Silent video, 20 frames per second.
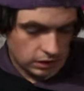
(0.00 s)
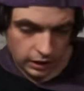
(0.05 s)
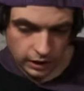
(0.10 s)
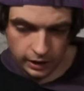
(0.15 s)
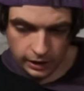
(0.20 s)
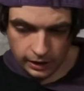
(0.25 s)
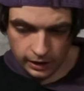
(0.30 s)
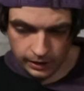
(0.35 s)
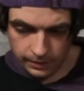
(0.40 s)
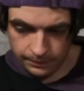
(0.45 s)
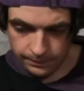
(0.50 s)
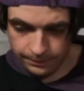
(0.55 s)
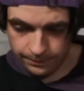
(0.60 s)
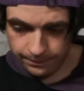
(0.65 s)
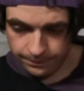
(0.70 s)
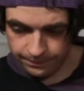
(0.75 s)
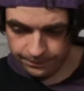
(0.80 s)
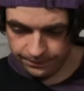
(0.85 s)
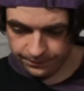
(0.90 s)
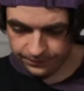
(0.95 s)
um
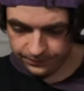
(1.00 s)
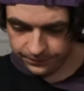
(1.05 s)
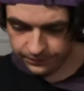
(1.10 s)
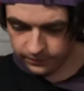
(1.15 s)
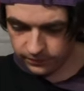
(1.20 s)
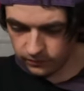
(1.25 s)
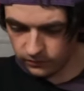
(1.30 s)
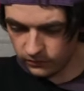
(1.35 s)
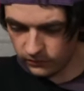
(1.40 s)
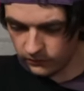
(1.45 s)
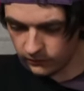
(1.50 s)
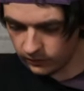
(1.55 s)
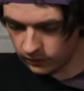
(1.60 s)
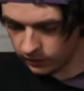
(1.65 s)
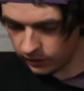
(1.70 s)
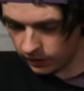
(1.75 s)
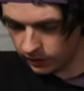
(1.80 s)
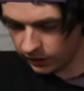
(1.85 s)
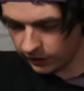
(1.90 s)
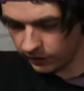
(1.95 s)

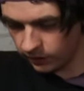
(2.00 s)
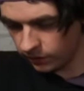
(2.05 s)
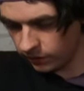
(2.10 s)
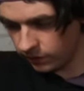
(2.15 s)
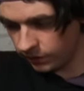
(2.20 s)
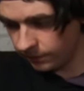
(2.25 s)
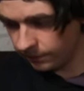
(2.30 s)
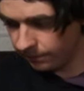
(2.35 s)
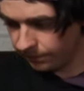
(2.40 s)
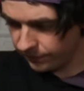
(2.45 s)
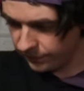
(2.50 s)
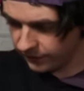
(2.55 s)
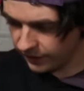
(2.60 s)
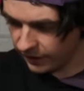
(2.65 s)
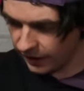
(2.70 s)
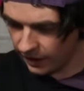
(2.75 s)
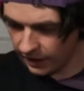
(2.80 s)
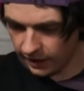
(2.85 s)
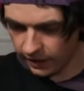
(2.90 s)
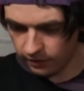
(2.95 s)
i don't know
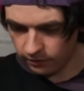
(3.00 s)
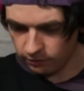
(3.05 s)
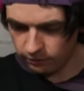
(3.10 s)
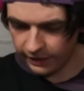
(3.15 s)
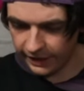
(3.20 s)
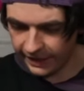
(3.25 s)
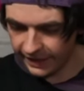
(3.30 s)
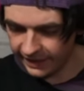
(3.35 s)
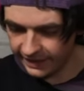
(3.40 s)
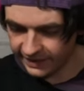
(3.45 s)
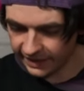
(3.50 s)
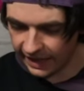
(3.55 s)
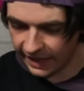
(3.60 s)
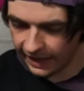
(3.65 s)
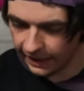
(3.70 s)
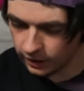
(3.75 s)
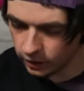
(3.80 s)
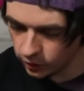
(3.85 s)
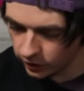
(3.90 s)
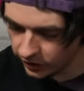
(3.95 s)
uh, wait, it's
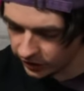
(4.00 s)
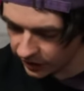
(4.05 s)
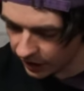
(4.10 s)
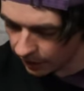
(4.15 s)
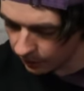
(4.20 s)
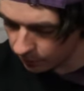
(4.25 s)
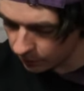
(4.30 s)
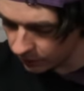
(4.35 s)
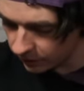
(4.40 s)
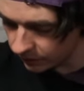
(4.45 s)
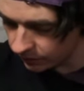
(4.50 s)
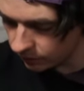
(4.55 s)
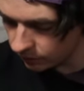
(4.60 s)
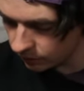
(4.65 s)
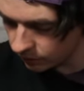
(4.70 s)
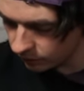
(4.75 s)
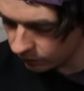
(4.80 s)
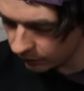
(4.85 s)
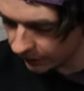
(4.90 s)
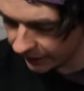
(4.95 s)
actually separate.
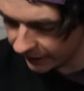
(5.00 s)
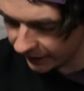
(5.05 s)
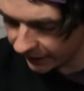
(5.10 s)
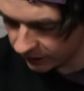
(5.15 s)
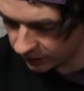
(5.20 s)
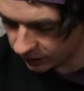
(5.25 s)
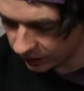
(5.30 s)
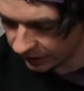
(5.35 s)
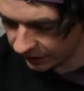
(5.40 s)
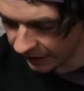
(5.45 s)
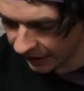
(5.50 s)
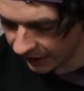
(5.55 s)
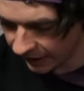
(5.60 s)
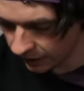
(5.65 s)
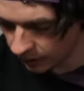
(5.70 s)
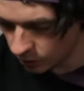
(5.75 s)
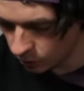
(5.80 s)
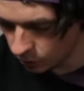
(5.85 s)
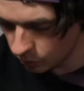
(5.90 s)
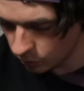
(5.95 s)
Wait, it's an
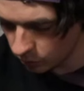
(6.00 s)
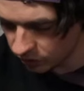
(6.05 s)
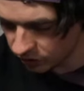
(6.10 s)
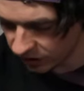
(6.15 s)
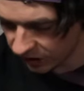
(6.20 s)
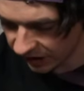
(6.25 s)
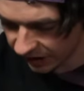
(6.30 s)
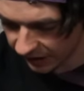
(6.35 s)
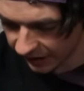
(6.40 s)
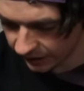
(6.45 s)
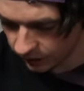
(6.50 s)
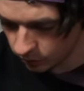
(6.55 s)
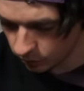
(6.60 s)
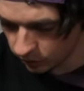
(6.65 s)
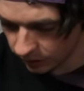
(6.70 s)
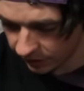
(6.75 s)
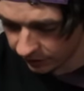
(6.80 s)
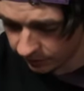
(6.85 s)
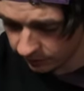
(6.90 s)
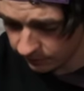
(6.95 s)
actual nose and an actual
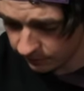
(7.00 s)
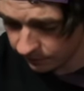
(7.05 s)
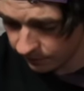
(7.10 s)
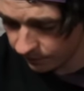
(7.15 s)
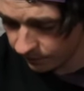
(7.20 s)
tail.